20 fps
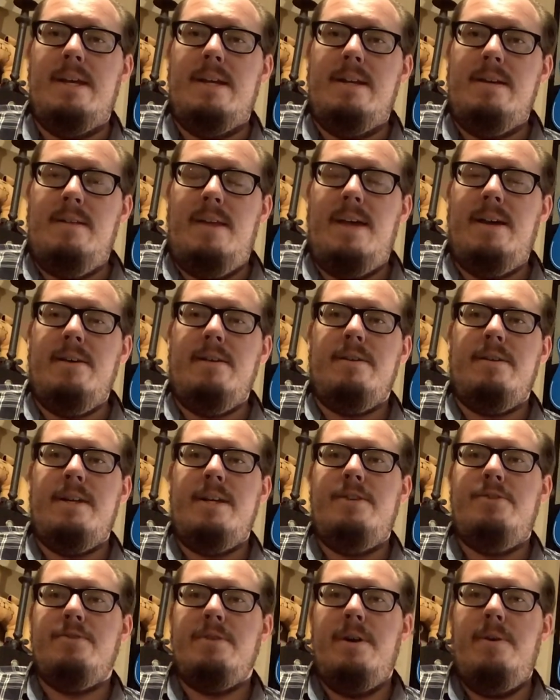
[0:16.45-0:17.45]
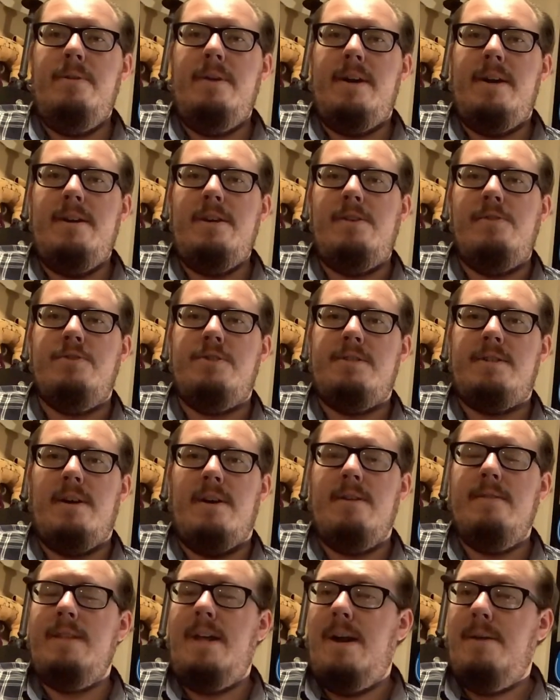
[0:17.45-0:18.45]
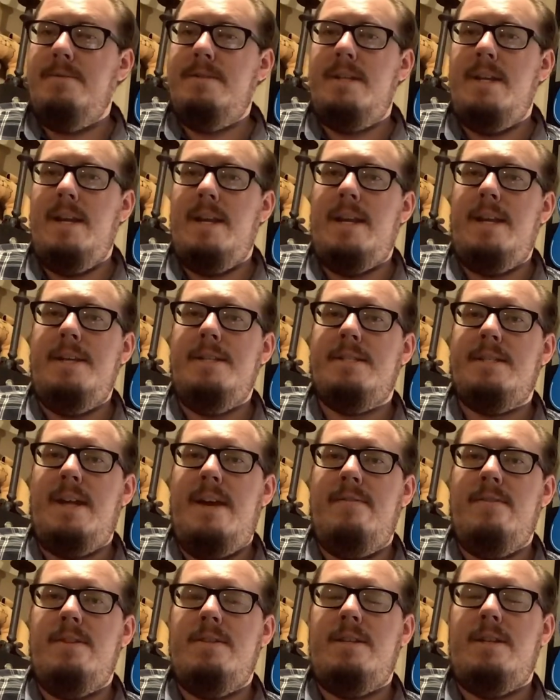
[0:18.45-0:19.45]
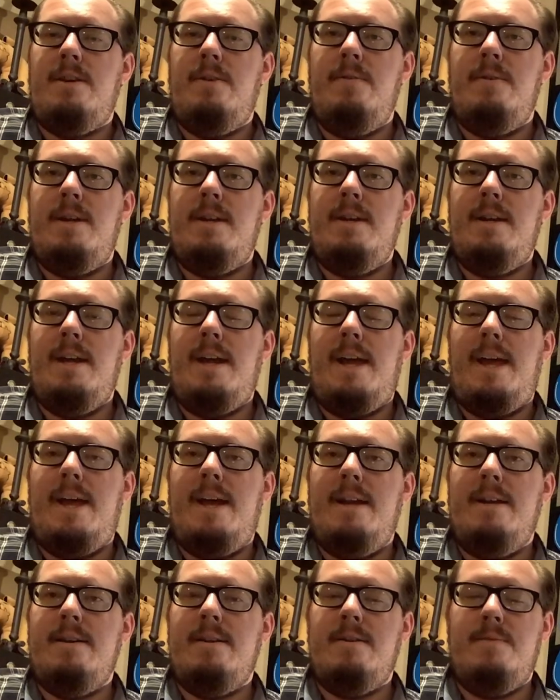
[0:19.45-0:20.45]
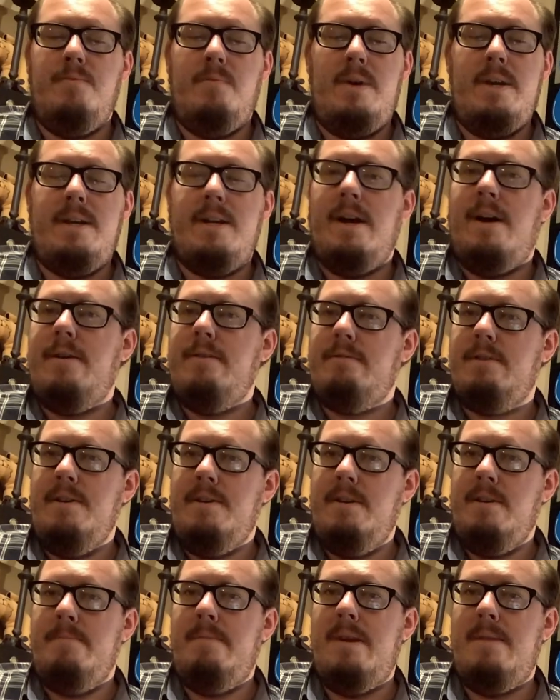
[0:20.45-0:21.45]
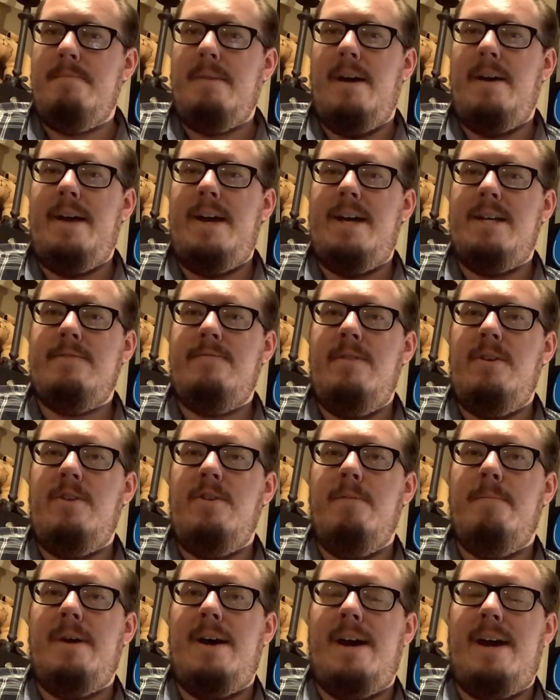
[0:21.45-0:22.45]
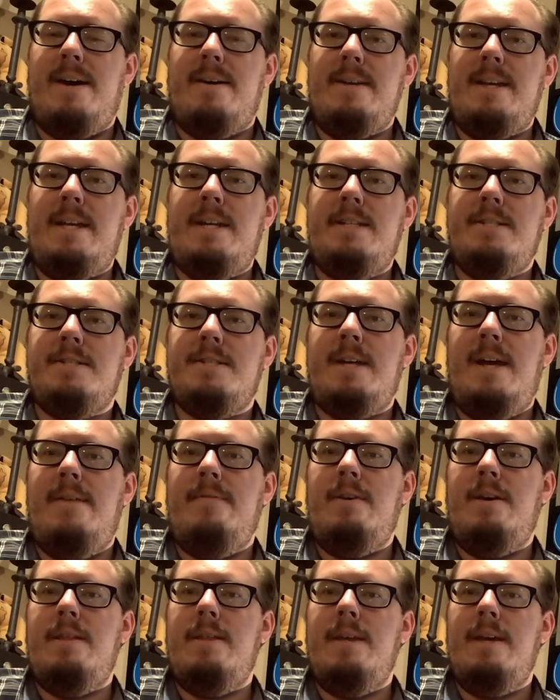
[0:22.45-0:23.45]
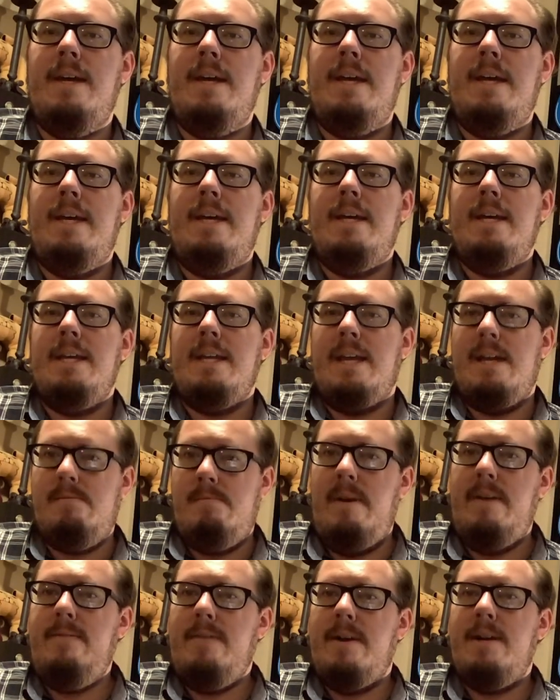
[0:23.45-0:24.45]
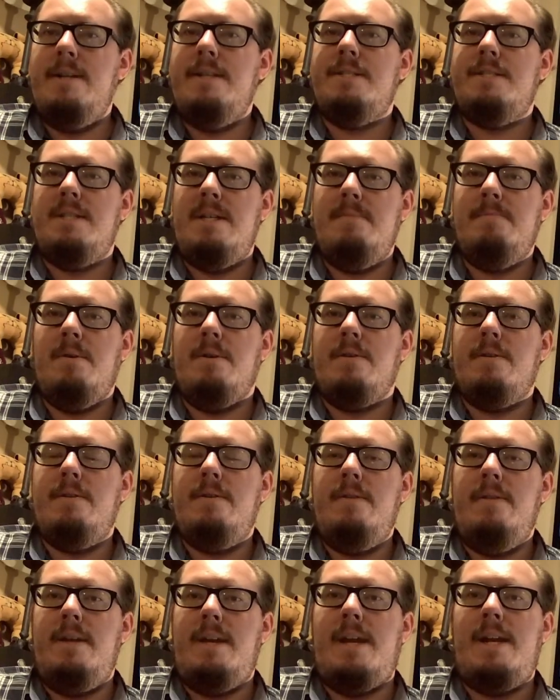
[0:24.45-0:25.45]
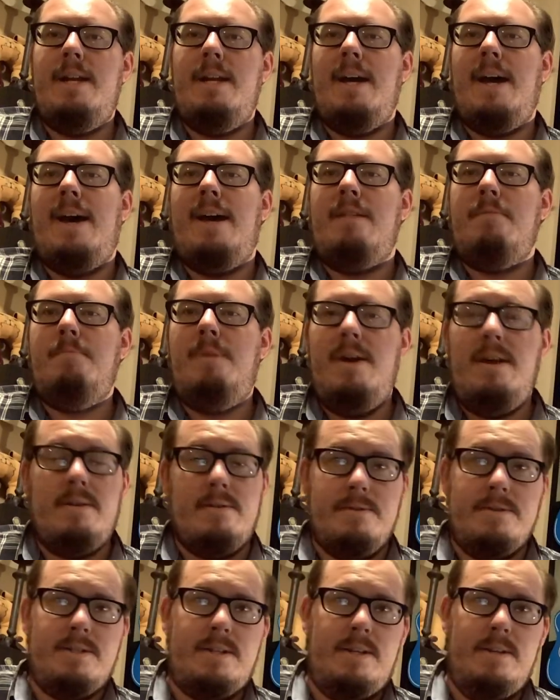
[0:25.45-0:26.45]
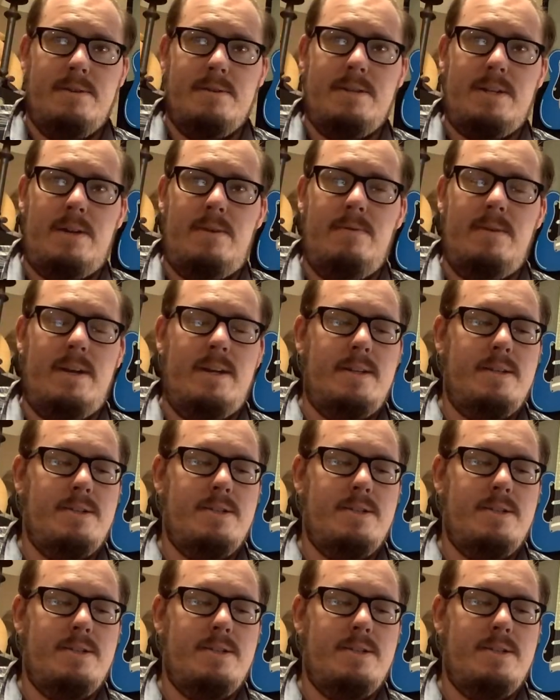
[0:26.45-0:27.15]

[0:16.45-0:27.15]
That little intro there you just heard, that was in E7th tuning, and we talked a little bit in my last video about how E7th can be very similar to the E9th pedal steel tuning.